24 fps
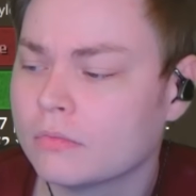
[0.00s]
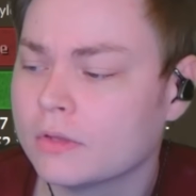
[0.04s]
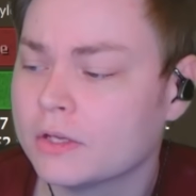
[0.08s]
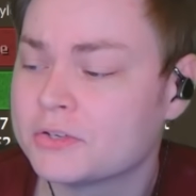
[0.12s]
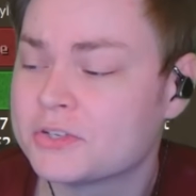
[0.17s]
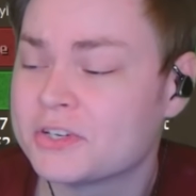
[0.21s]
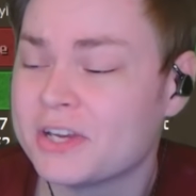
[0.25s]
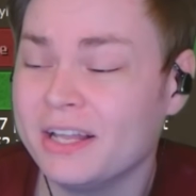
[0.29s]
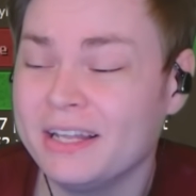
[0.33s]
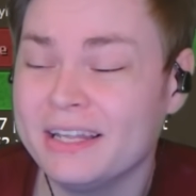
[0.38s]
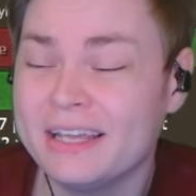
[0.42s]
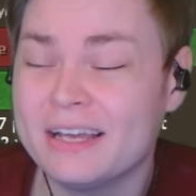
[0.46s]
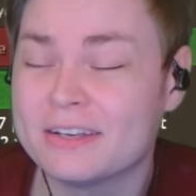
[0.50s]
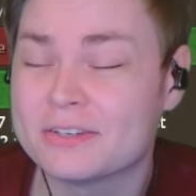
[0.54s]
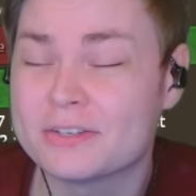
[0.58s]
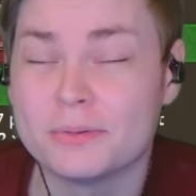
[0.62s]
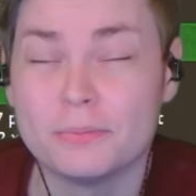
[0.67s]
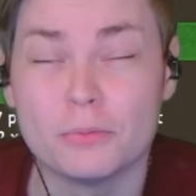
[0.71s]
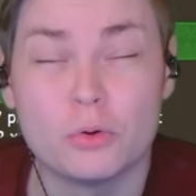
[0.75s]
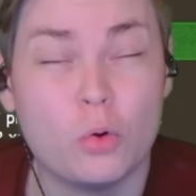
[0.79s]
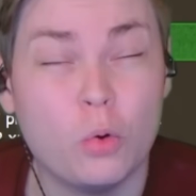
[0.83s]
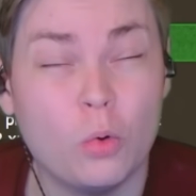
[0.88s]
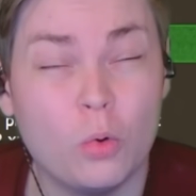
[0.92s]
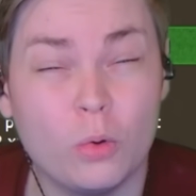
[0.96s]
Sailing has
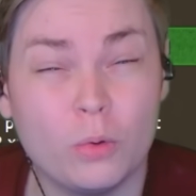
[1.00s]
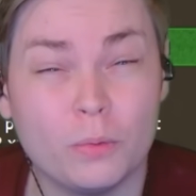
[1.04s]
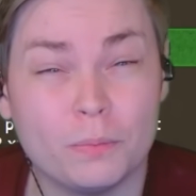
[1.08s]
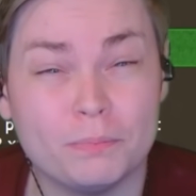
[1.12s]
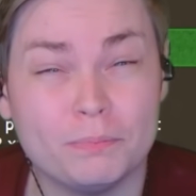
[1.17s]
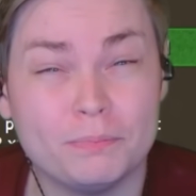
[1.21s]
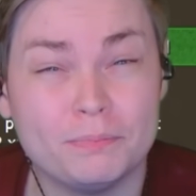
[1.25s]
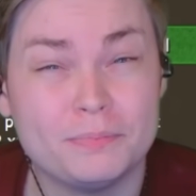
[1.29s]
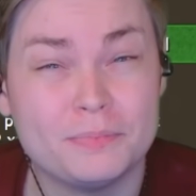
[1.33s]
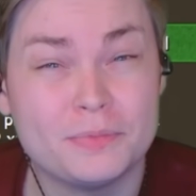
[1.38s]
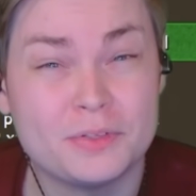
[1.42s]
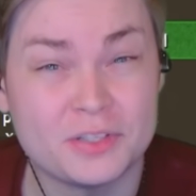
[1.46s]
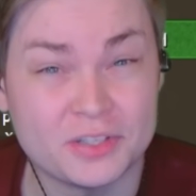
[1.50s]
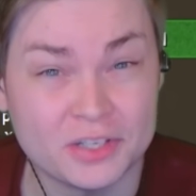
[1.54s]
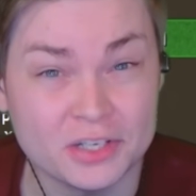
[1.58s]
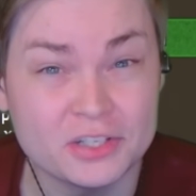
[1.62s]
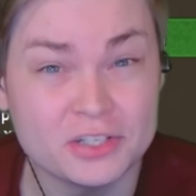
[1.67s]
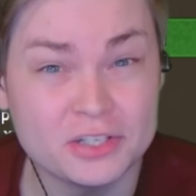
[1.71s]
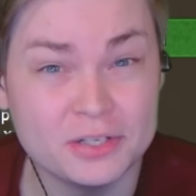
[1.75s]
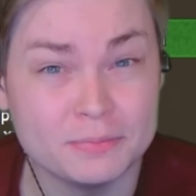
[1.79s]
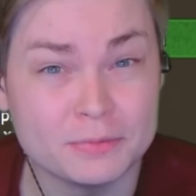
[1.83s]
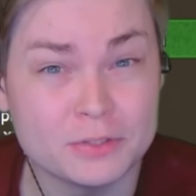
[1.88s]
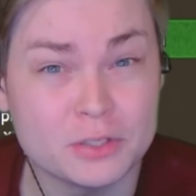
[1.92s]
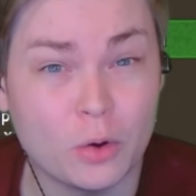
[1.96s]
some cool
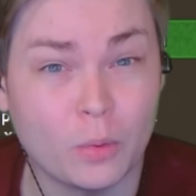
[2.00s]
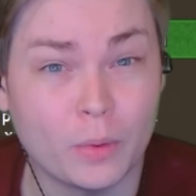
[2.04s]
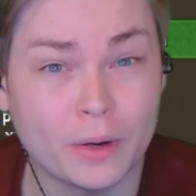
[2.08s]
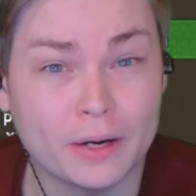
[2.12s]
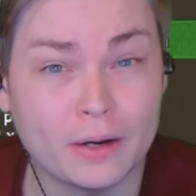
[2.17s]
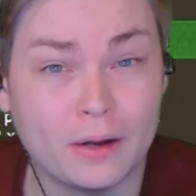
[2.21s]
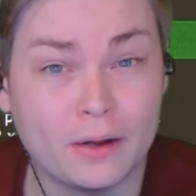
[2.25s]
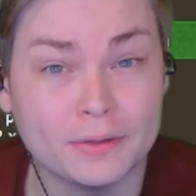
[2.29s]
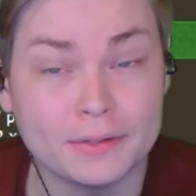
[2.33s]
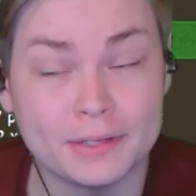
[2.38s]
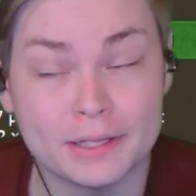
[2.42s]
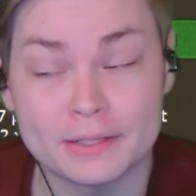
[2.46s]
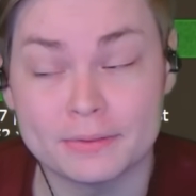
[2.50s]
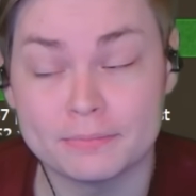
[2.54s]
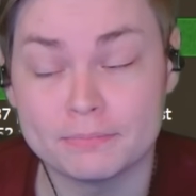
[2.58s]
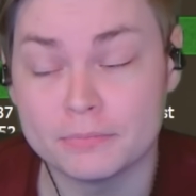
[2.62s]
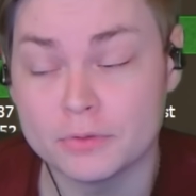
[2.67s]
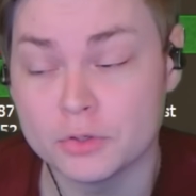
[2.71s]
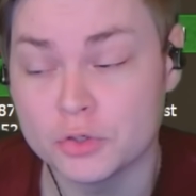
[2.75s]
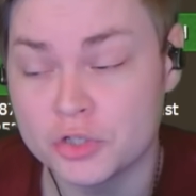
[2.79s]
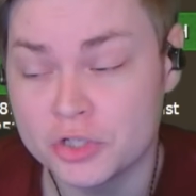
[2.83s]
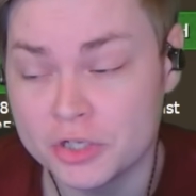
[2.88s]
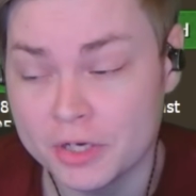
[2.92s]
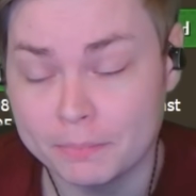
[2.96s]
systems going on, like
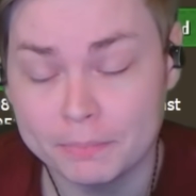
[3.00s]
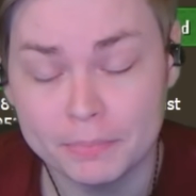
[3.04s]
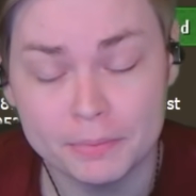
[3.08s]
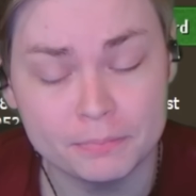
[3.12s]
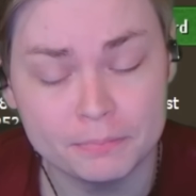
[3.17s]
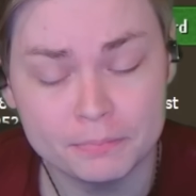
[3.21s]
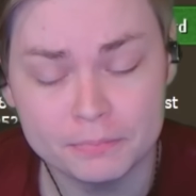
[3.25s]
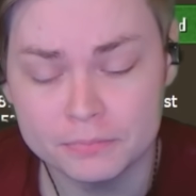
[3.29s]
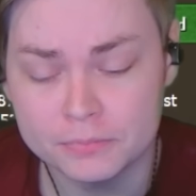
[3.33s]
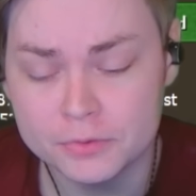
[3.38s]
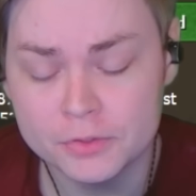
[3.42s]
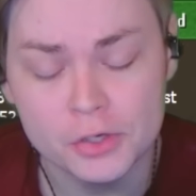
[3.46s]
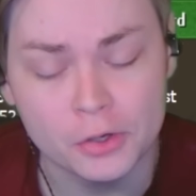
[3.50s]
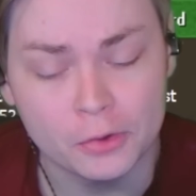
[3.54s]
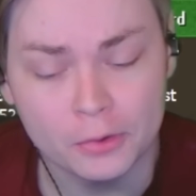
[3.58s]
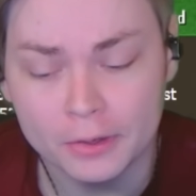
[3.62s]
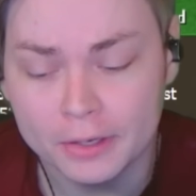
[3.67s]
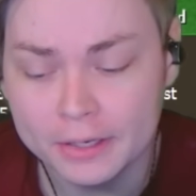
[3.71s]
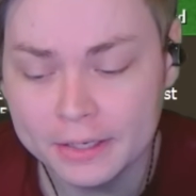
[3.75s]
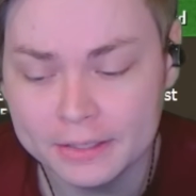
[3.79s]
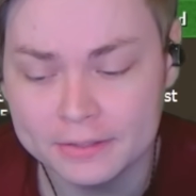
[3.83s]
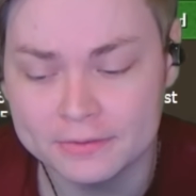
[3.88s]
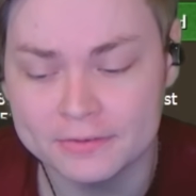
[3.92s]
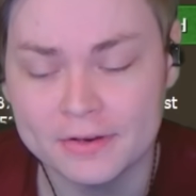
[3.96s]
the ship
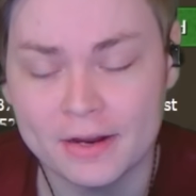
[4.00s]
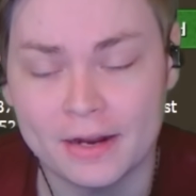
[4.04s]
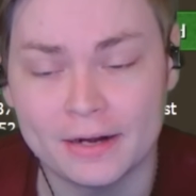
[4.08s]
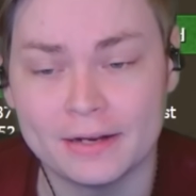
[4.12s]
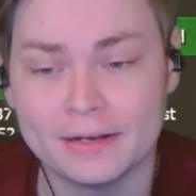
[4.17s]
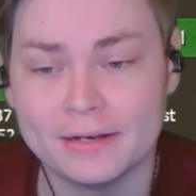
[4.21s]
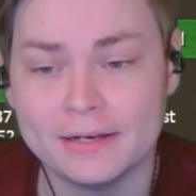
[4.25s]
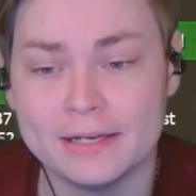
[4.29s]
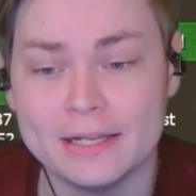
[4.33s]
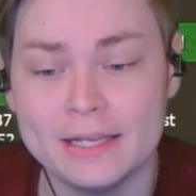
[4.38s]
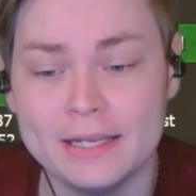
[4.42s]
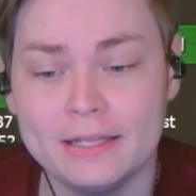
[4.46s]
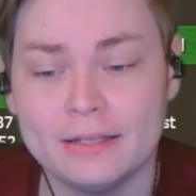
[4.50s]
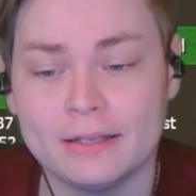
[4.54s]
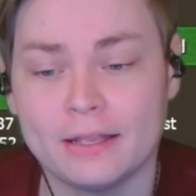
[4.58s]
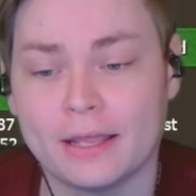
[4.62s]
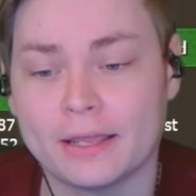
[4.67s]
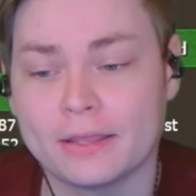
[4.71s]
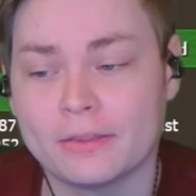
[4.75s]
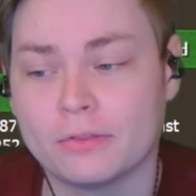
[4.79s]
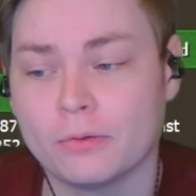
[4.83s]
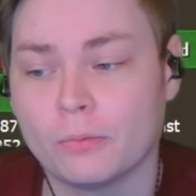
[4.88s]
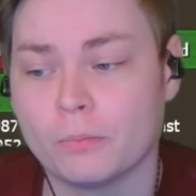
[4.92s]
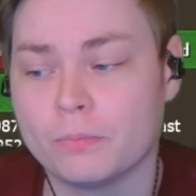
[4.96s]
turning is kind of neat,
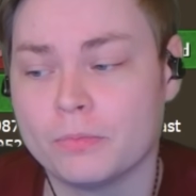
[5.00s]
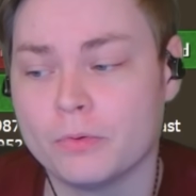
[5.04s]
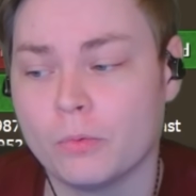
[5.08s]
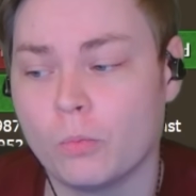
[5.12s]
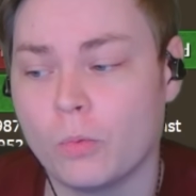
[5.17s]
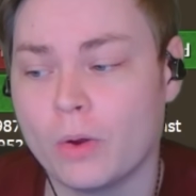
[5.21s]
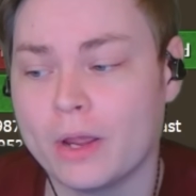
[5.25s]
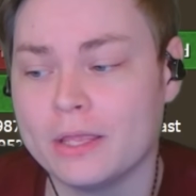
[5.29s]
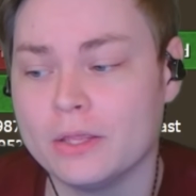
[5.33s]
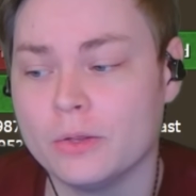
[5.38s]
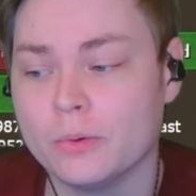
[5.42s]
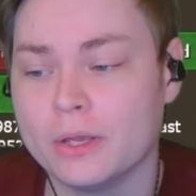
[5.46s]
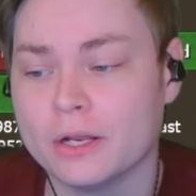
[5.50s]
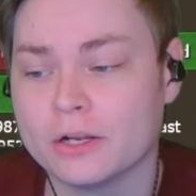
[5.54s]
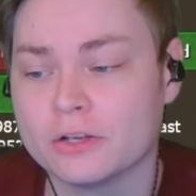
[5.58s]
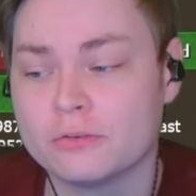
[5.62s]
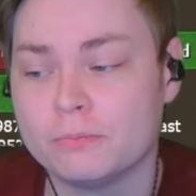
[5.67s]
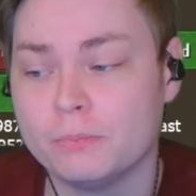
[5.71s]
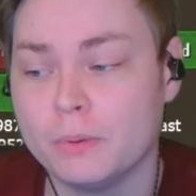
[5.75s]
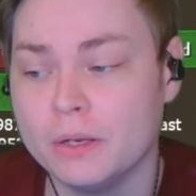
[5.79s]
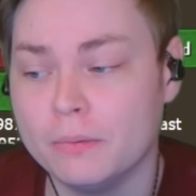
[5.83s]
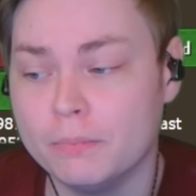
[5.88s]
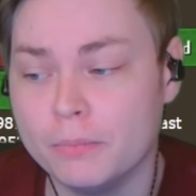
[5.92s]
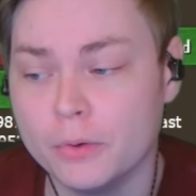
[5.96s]
like the way you get a
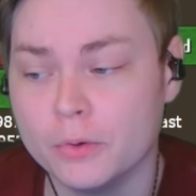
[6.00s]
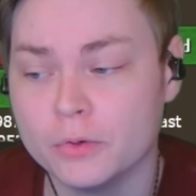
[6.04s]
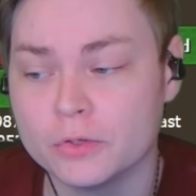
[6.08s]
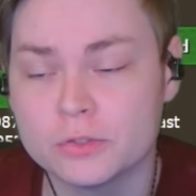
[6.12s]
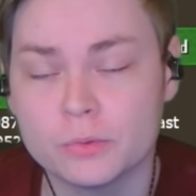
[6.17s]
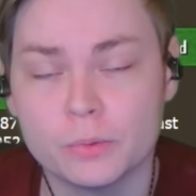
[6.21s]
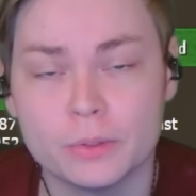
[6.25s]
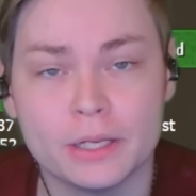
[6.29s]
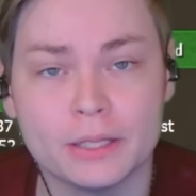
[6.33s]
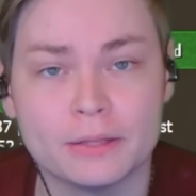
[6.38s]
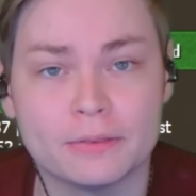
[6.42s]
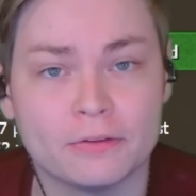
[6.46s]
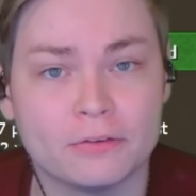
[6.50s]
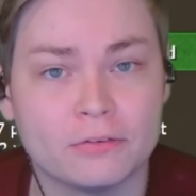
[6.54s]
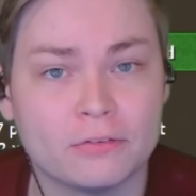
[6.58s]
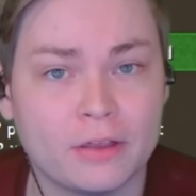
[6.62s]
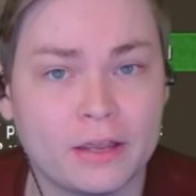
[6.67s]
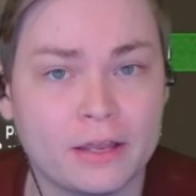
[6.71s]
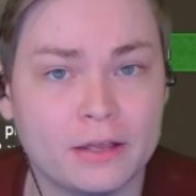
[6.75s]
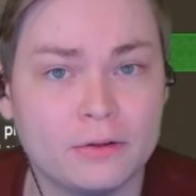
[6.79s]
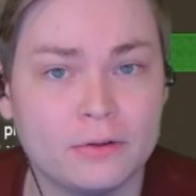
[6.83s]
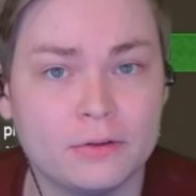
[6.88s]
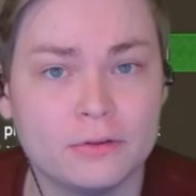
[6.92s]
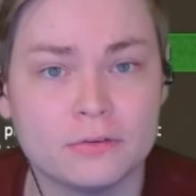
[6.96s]
speed boost when you hit the
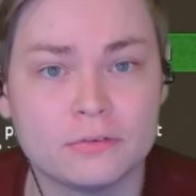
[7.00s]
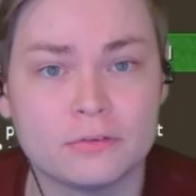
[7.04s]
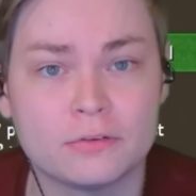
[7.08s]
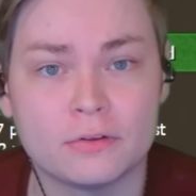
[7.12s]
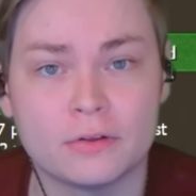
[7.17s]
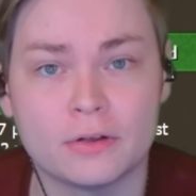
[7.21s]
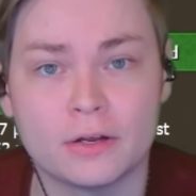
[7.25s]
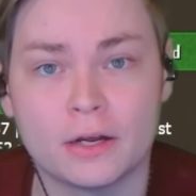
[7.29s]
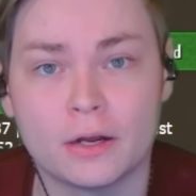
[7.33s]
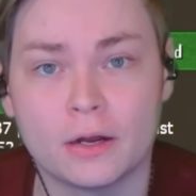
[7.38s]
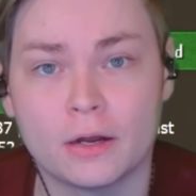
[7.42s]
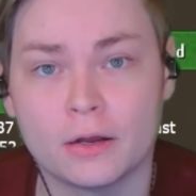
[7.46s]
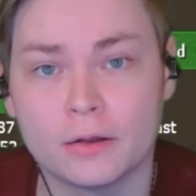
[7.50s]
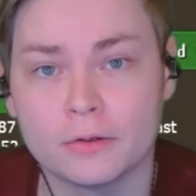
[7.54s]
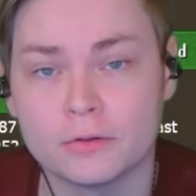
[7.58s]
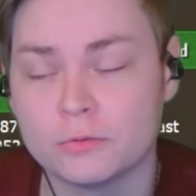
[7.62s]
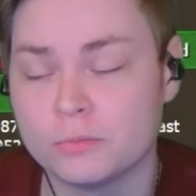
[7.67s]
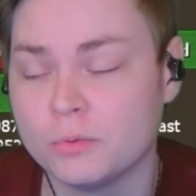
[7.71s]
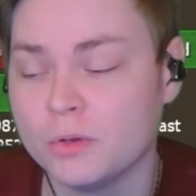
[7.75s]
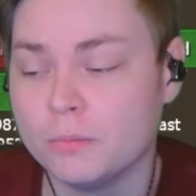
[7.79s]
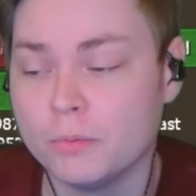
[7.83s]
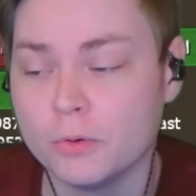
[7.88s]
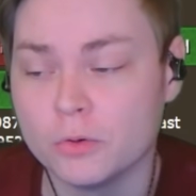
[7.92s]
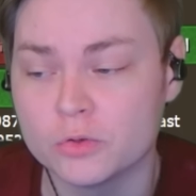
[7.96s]
sails,
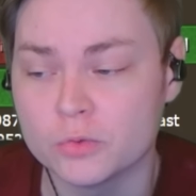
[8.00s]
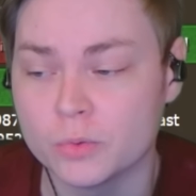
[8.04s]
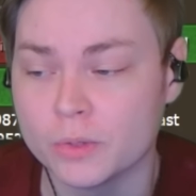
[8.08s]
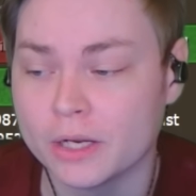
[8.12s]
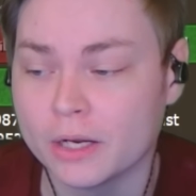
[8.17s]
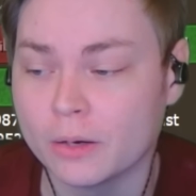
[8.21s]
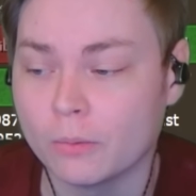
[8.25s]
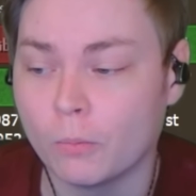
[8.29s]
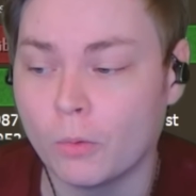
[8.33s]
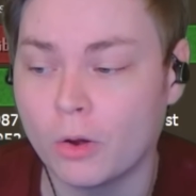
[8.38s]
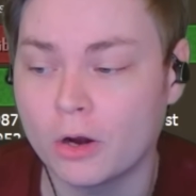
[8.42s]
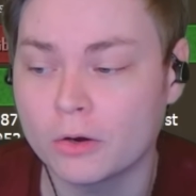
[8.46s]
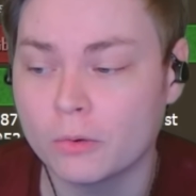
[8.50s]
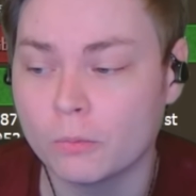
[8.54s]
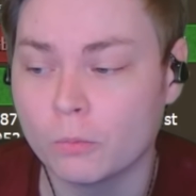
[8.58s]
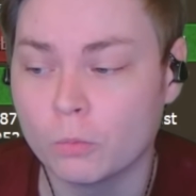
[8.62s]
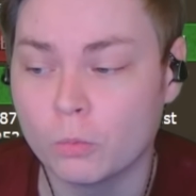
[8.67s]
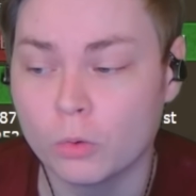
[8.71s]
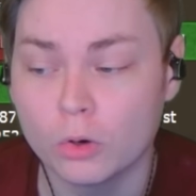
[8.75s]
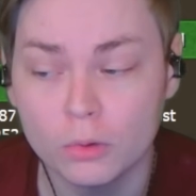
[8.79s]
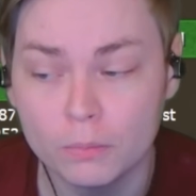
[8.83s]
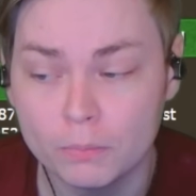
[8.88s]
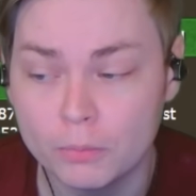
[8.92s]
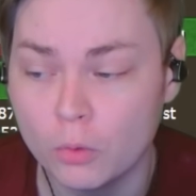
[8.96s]
speed boost when you hit
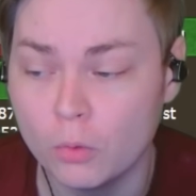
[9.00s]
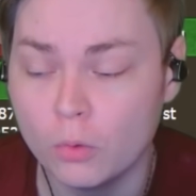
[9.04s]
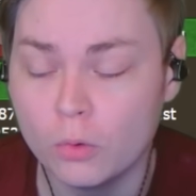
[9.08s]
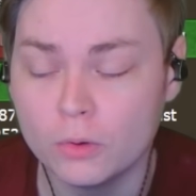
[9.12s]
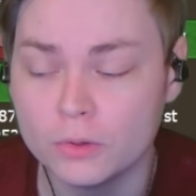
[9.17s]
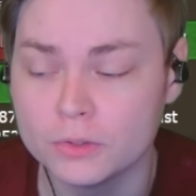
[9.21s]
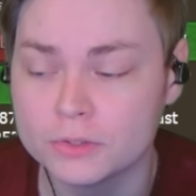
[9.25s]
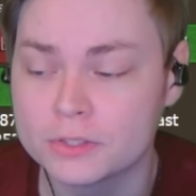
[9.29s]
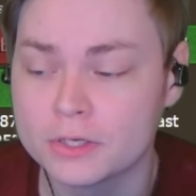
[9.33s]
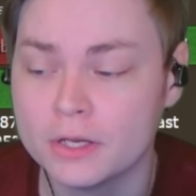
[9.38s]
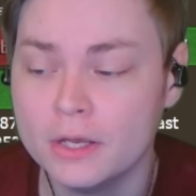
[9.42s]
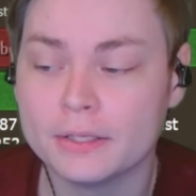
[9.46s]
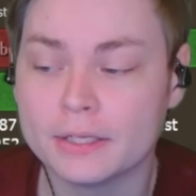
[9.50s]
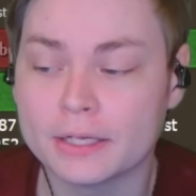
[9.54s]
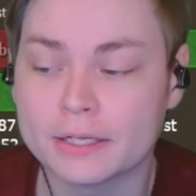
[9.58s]
whirlpools.